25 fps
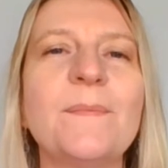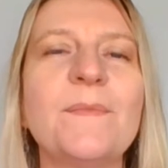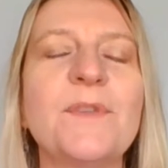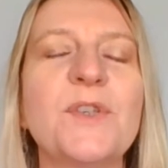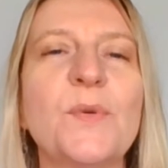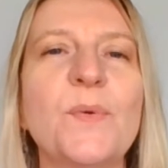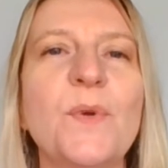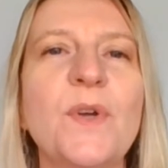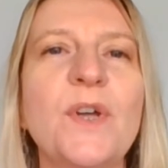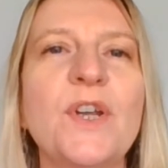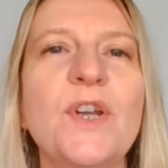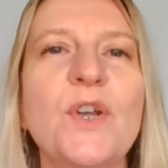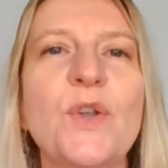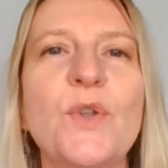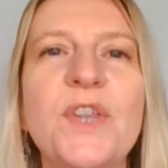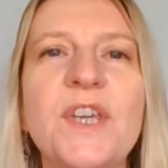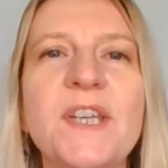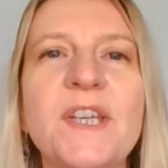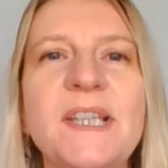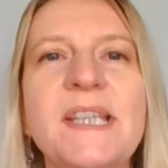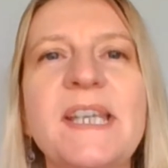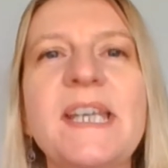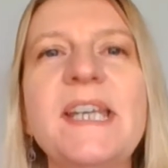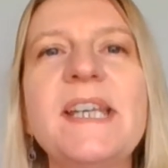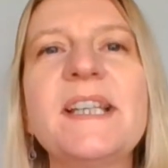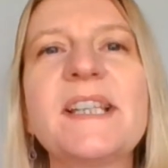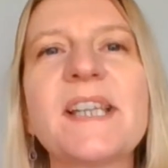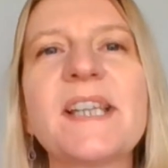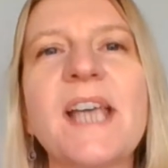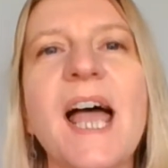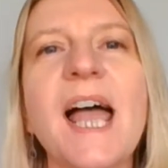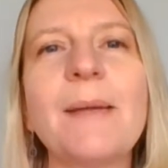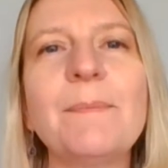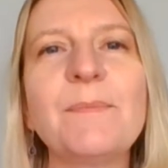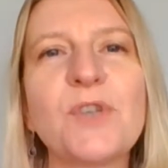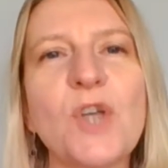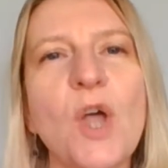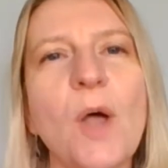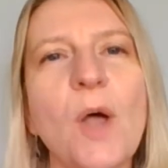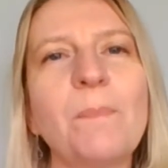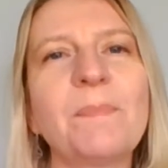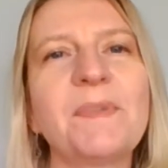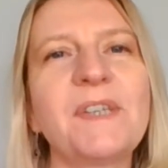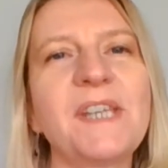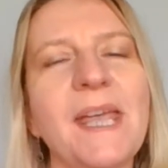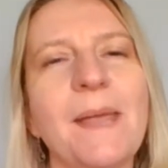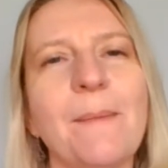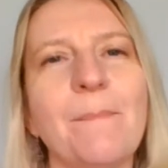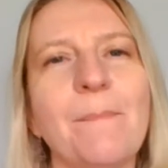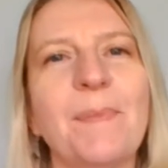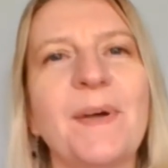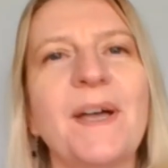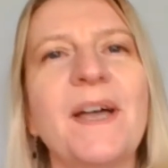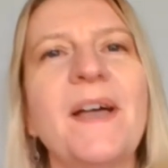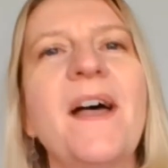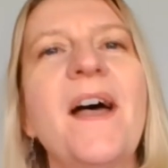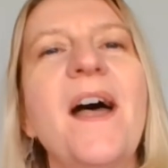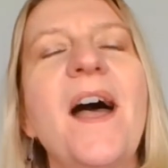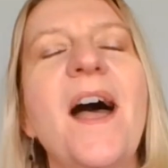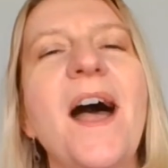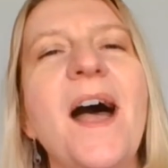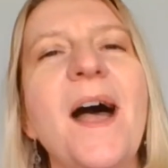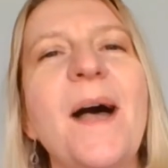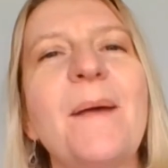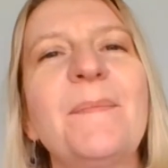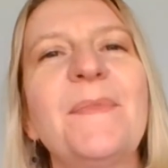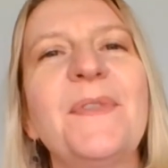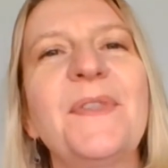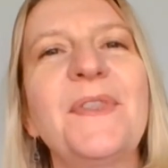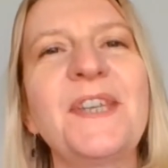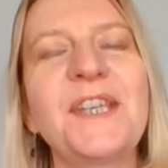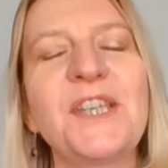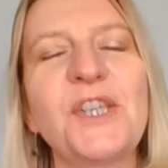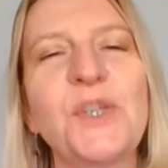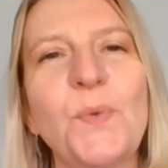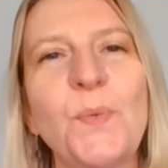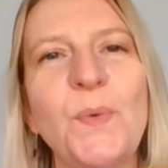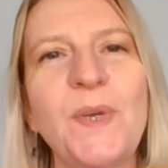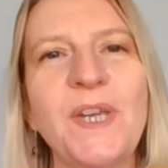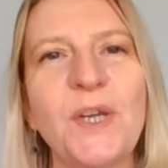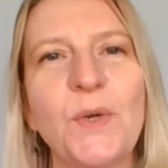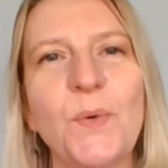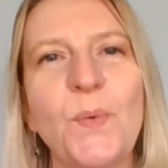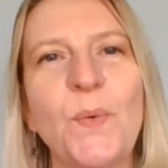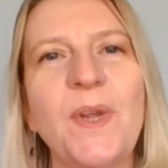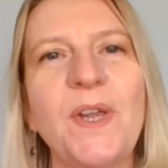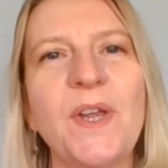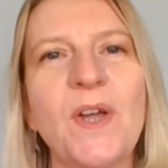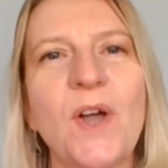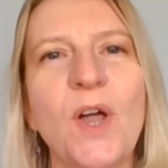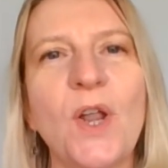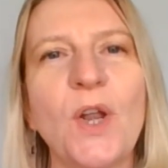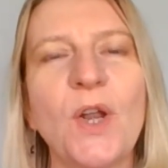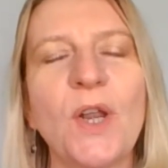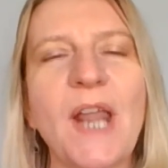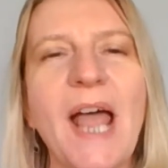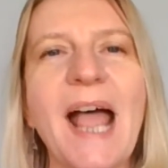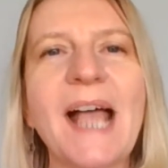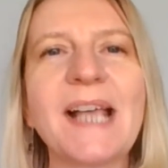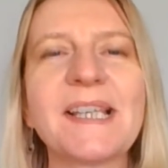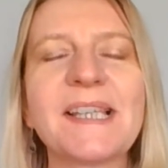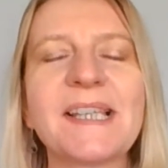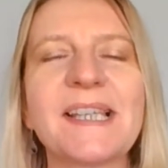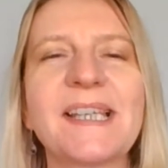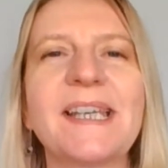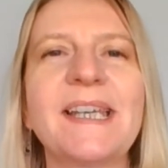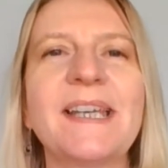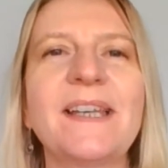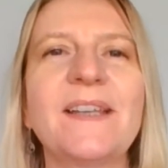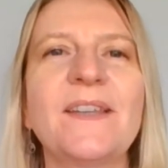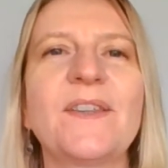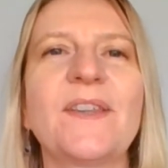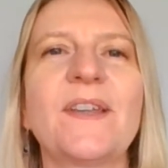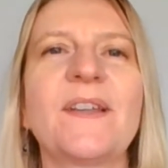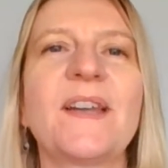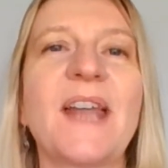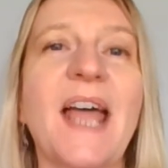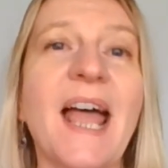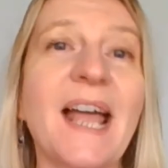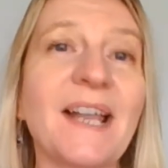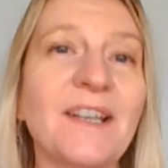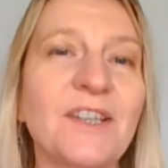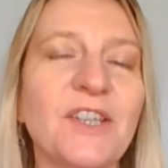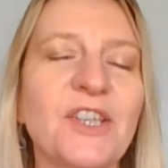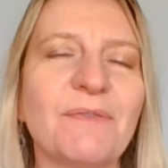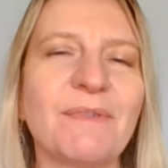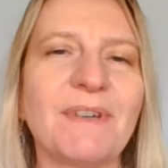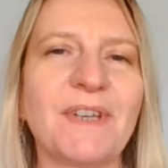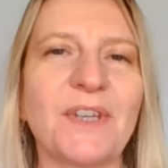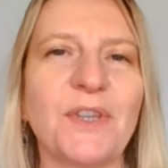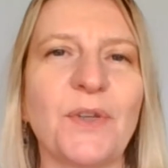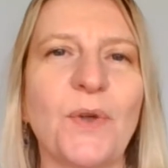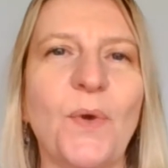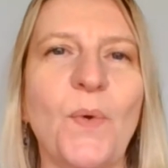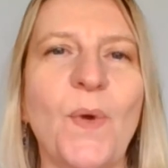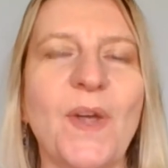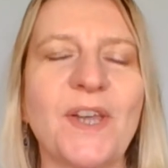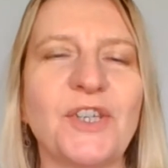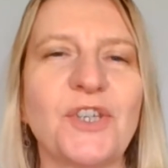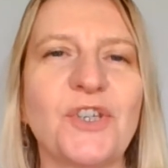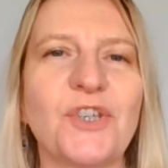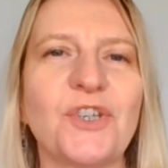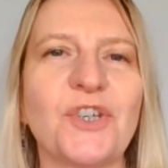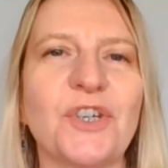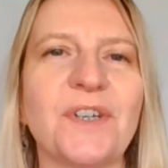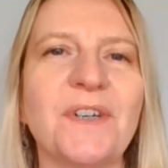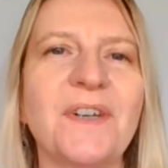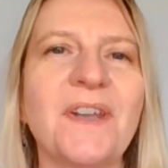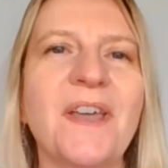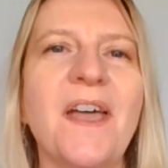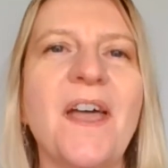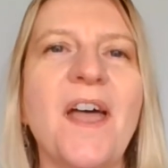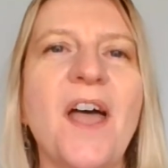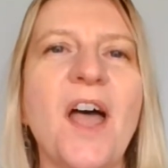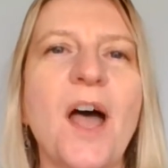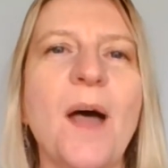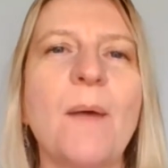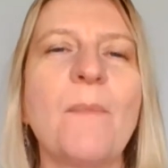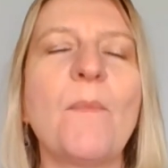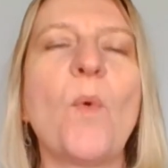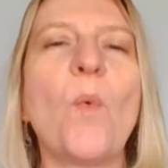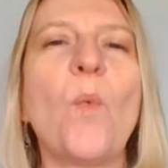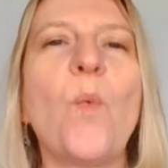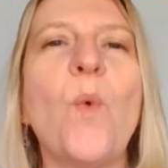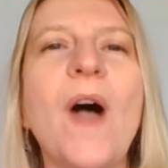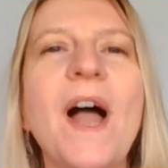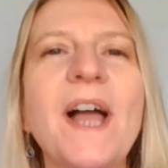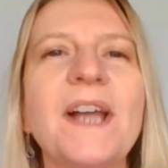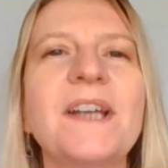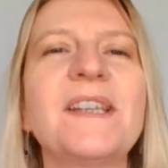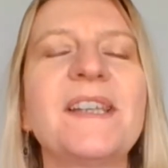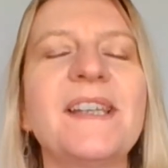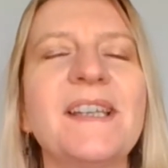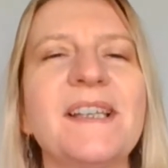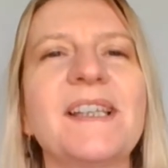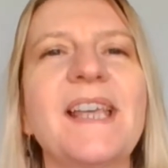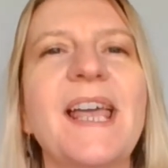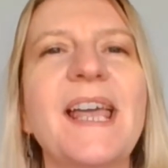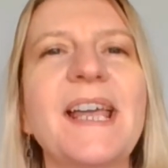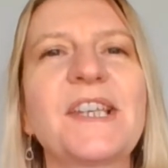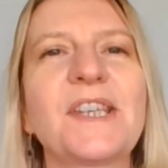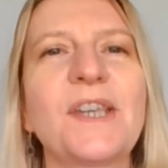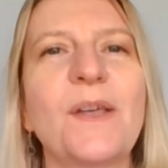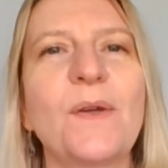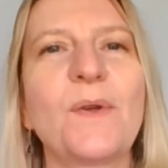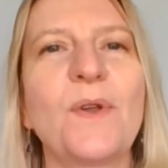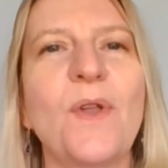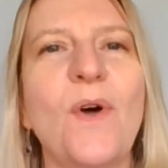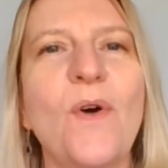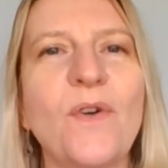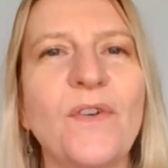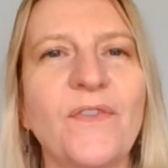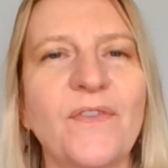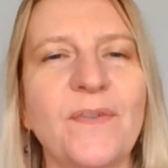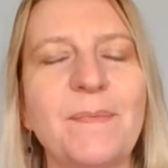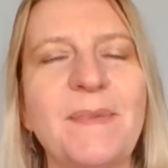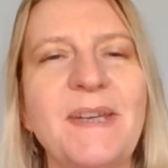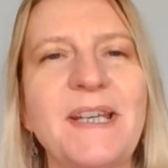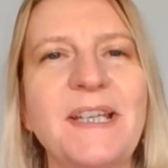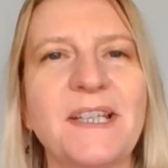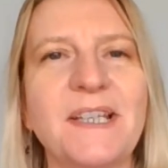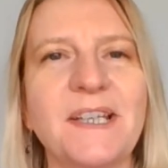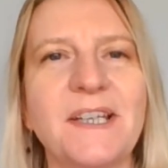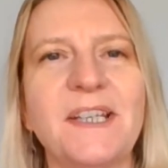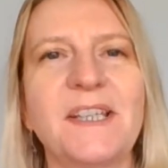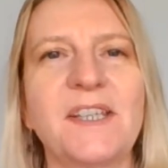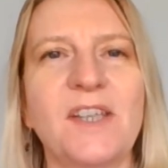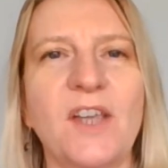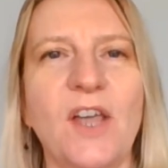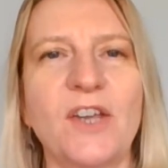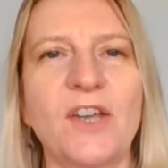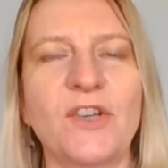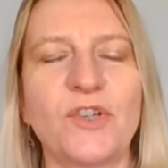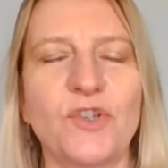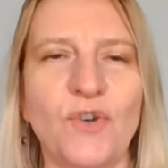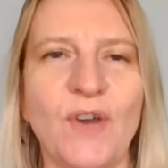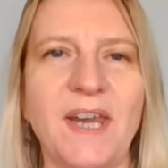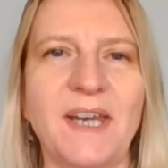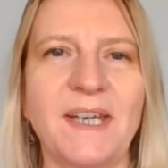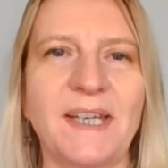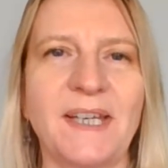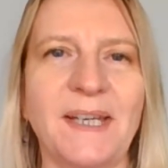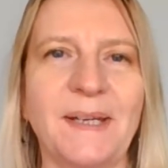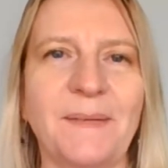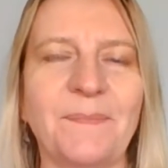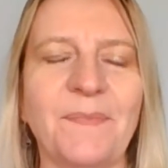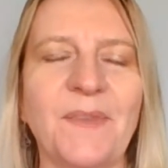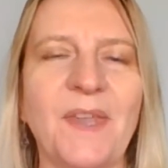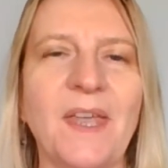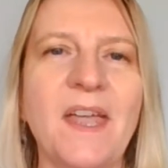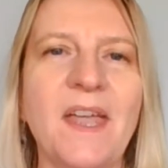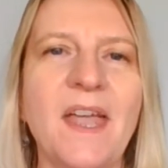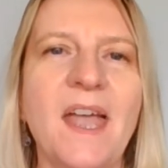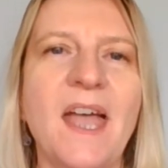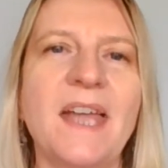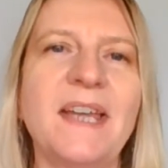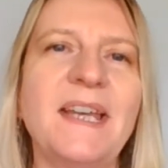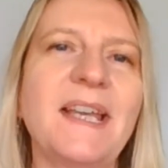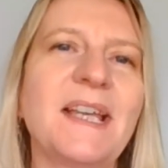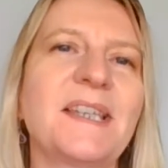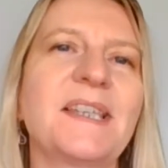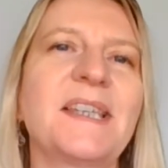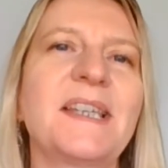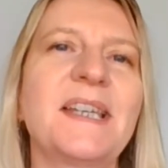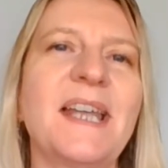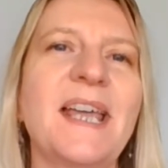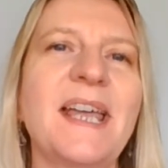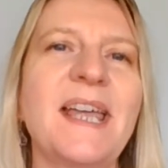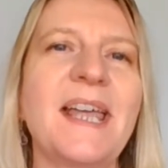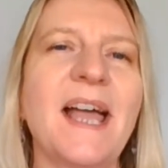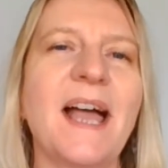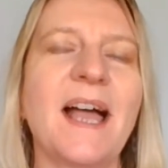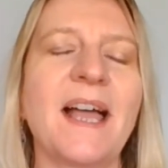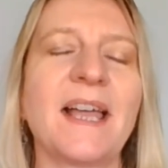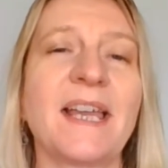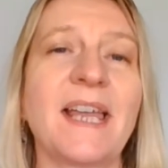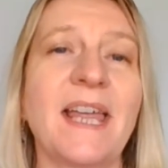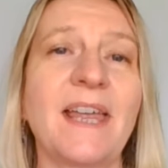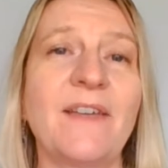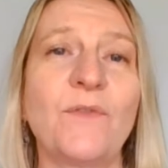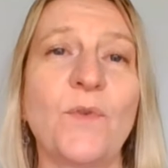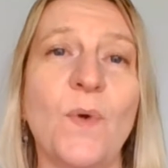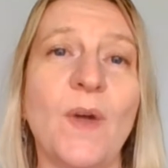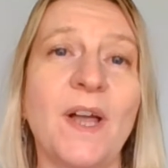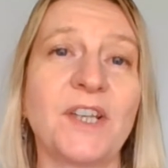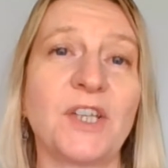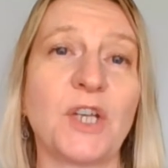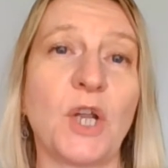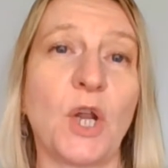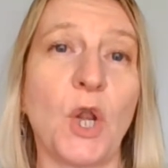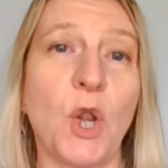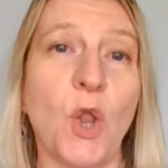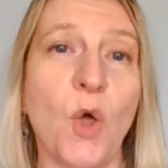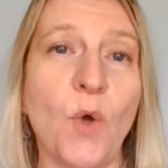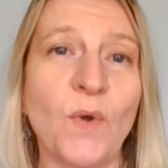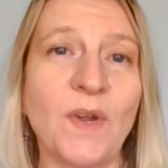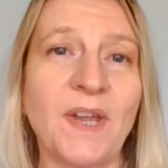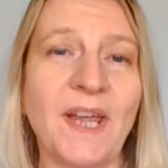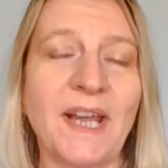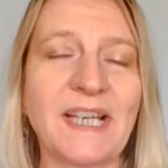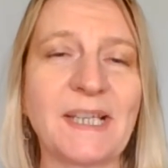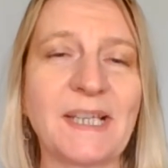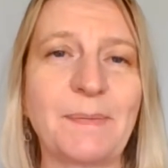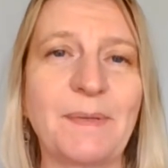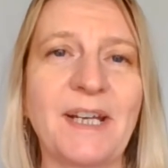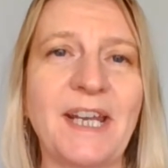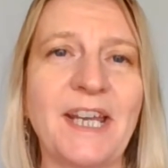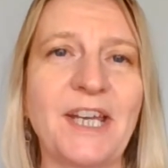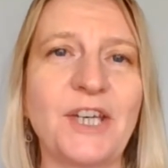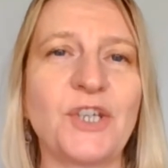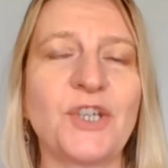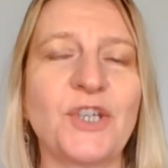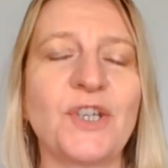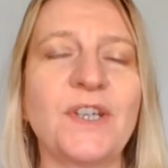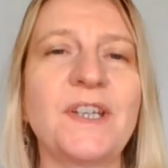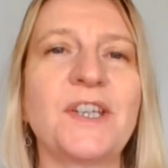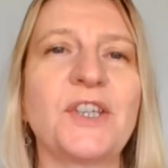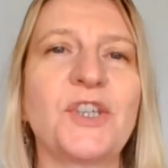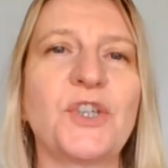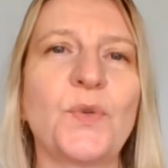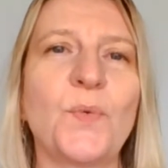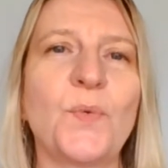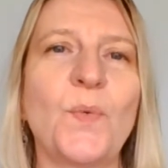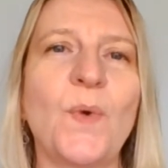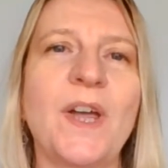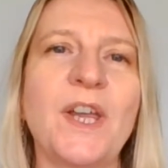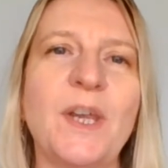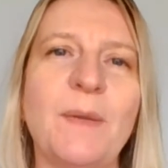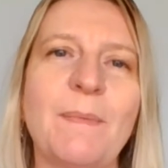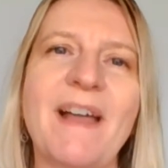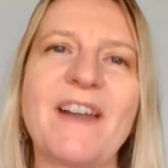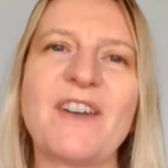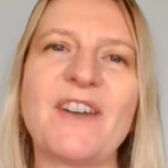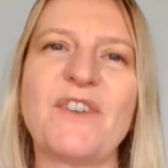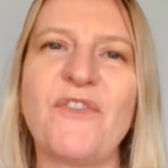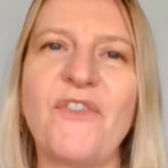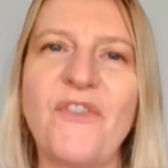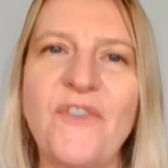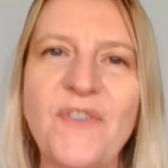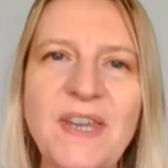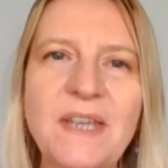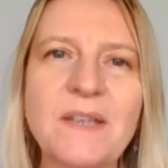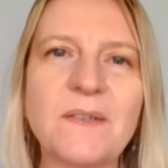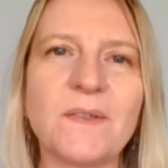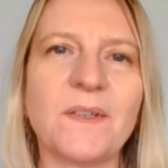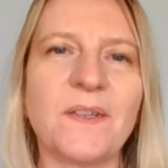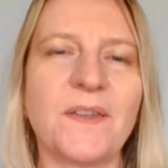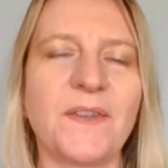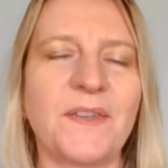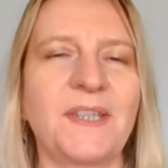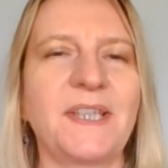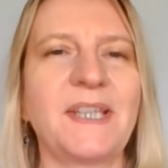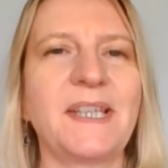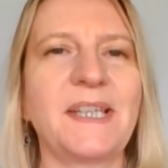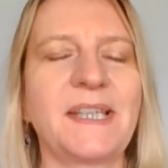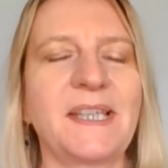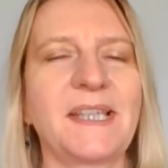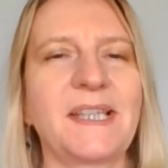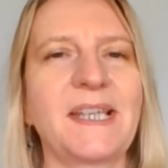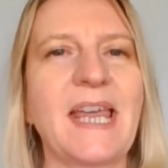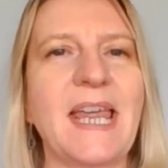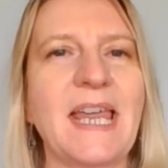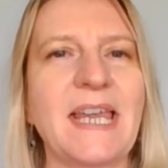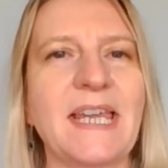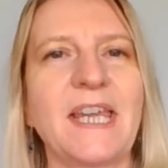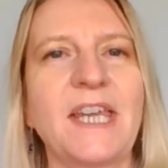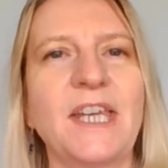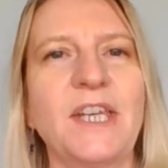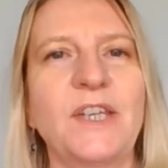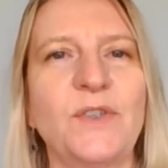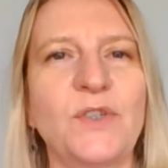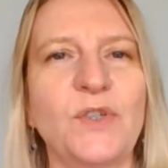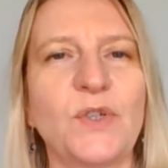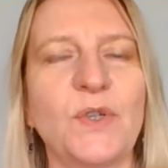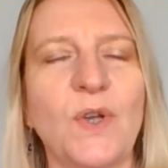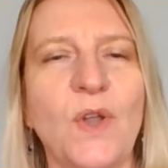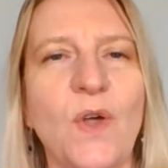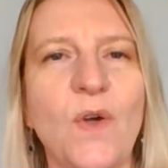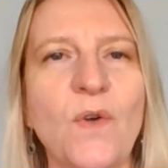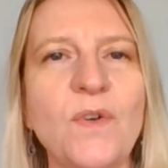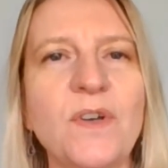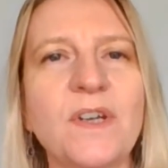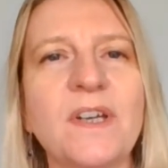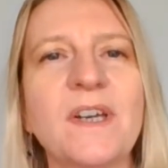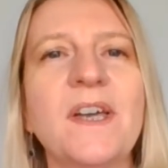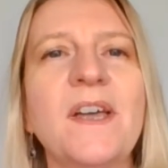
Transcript: to another Tea Time Top Tip. This week we are asking and answering the question, why does it take so long for me to design training? Yesterday I gave quite a long explanation as to why you might feel that it's taking you too long.